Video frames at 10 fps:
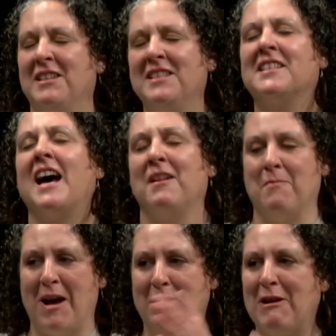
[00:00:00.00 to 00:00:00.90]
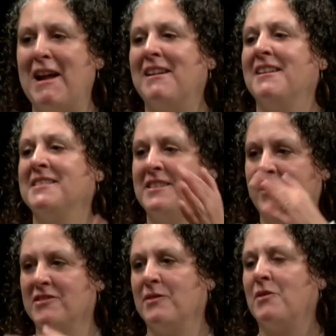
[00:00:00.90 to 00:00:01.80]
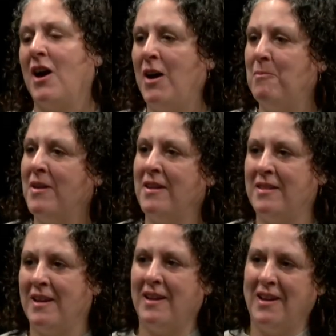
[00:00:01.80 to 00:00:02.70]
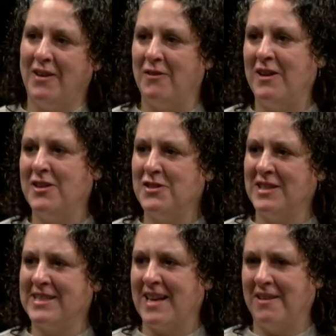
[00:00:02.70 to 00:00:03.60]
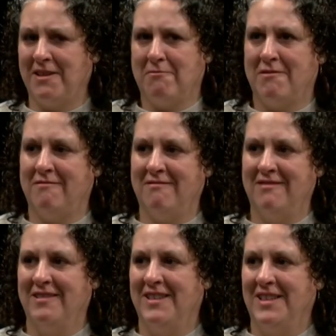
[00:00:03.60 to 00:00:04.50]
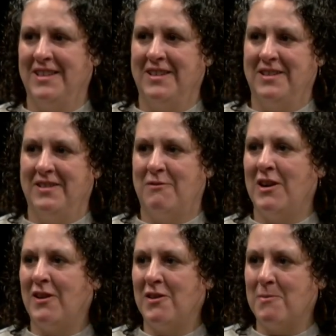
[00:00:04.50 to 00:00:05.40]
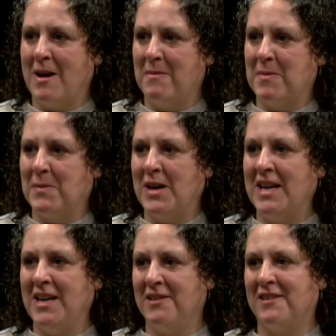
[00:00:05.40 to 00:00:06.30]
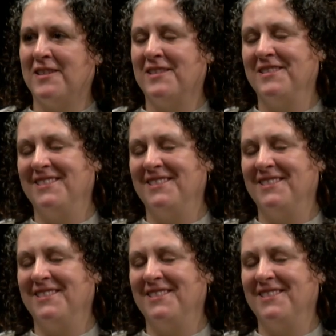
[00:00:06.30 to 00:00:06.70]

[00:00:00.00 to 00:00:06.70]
gotten better at it as the years have gone, but I think, you know, initially it's kind of like, well, why are you calling your mom? I'm right here.